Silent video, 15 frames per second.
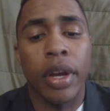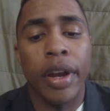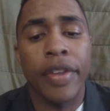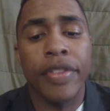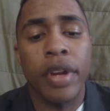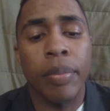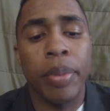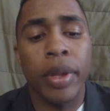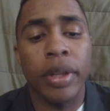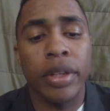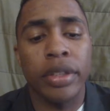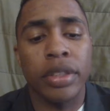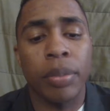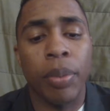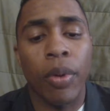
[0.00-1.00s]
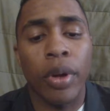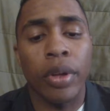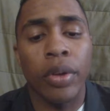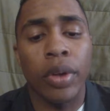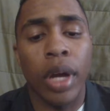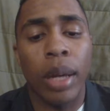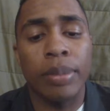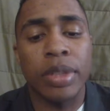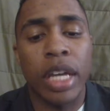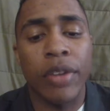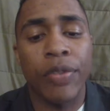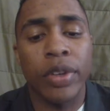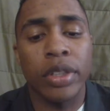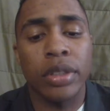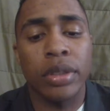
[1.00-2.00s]
Their ability to support EUCOM's
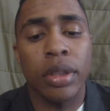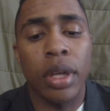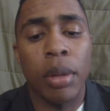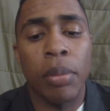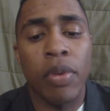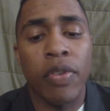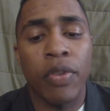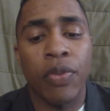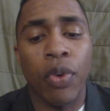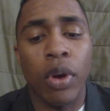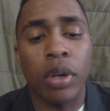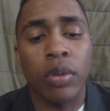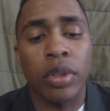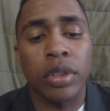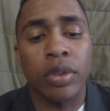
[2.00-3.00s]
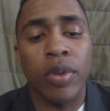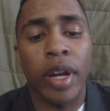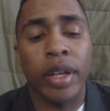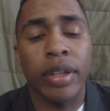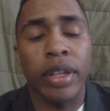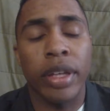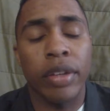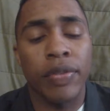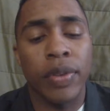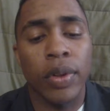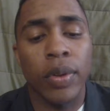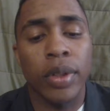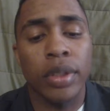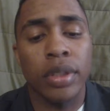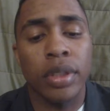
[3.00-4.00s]
efforts moving forward will directly
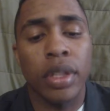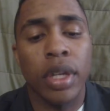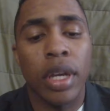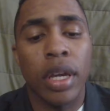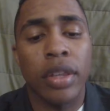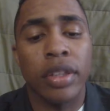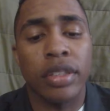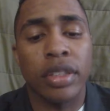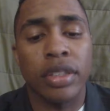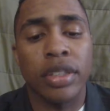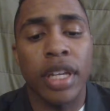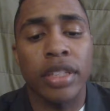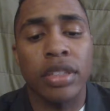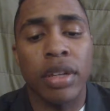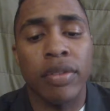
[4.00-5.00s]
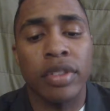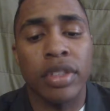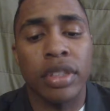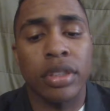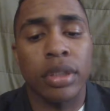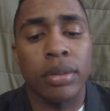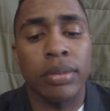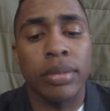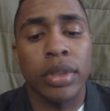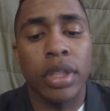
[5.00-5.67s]
influence the success of the system.